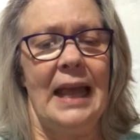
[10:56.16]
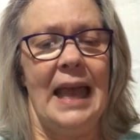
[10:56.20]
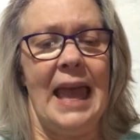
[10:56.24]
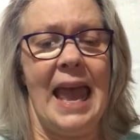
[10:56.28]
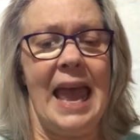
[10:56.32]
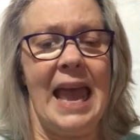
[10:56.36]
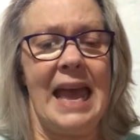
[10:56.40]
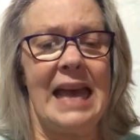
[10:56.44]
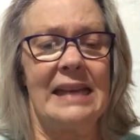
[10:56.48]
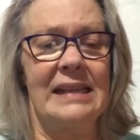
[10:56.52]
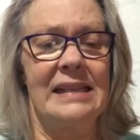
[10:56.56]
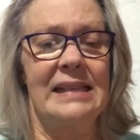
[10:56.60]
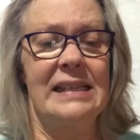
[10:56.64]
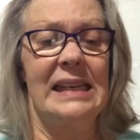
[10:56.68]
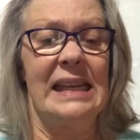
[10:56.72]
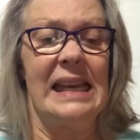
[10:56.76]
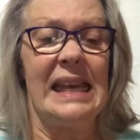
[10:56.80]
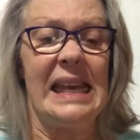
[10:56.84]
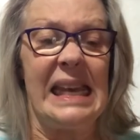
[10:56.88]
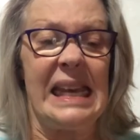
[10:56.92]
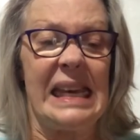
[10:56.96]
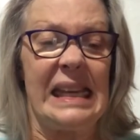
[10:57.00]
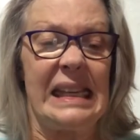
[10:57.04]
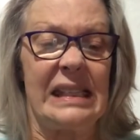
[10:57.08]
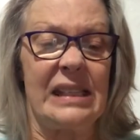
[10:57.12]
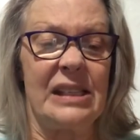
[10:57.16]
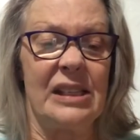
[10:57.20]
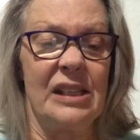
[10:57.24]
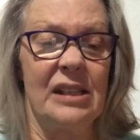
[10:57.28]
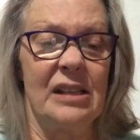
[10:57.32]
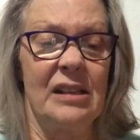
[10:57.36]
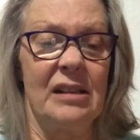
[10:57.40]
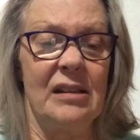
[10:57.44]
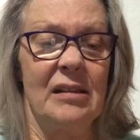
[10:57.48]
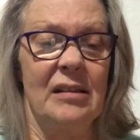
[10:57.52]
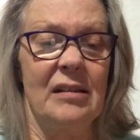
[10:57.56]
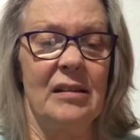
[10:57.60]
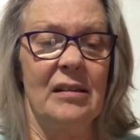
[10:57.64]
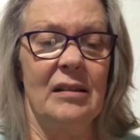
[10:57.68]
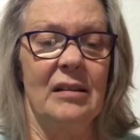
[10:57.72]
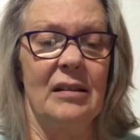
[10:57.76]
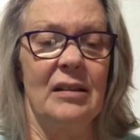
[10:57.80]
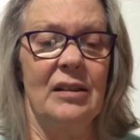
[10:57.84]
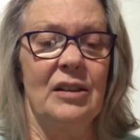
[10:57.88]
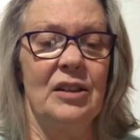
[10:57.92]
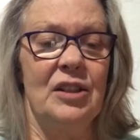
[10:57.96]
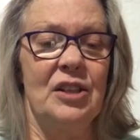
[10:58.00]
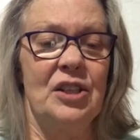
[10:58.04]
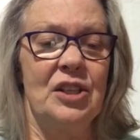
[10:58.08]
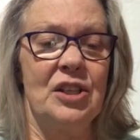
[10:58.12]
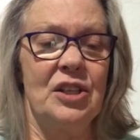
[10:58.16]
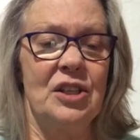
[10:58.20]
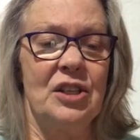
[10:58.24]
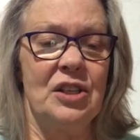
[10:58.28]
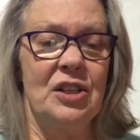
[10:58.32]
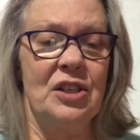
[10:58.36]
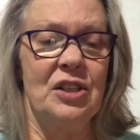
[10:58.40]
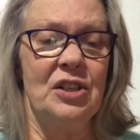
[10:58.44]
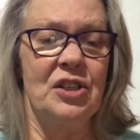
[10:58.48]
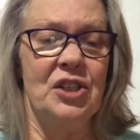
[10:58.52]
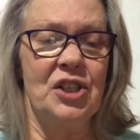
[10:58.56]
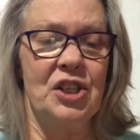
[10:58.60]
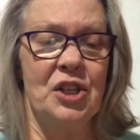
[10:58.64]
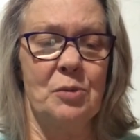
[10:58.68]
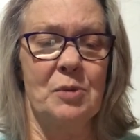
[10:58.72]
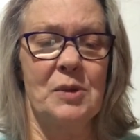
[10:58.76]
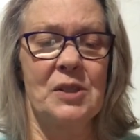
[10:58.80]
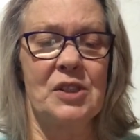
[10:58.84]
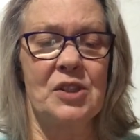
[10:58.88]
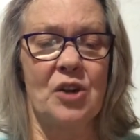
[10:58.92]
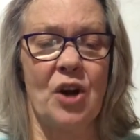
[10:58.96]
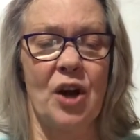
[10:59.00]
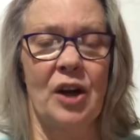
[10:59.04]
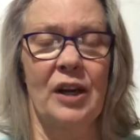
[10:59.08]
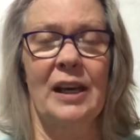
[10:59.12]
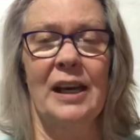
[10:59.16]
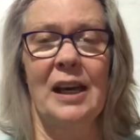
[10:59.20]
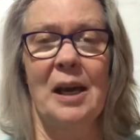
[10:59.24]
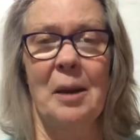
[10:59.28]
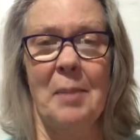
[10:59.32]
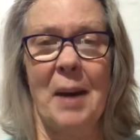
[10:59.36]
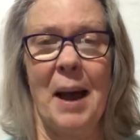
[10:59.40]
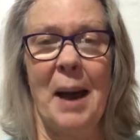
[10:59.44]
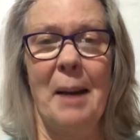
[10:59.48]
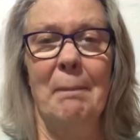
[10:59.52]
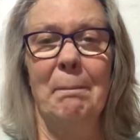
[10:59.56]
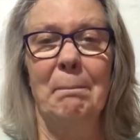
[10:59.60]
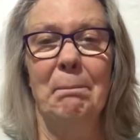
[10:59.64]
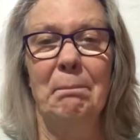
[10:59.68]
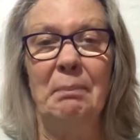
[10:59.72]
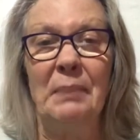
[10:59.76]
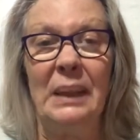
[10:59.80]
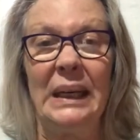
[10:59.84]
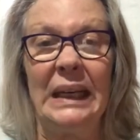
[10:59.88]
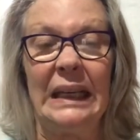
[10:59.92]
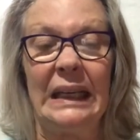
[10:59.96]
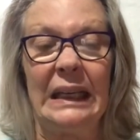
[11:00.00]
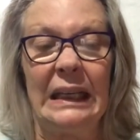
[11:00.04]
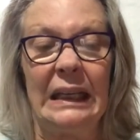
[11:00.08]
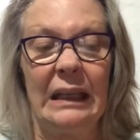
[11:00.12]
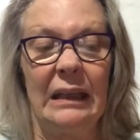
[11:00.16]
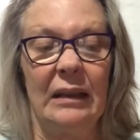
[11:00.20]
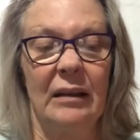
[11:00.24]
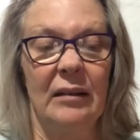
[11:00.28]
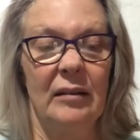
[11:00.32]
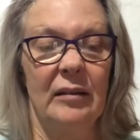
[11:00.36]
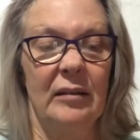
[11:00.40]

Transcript: And it. She was talking about me.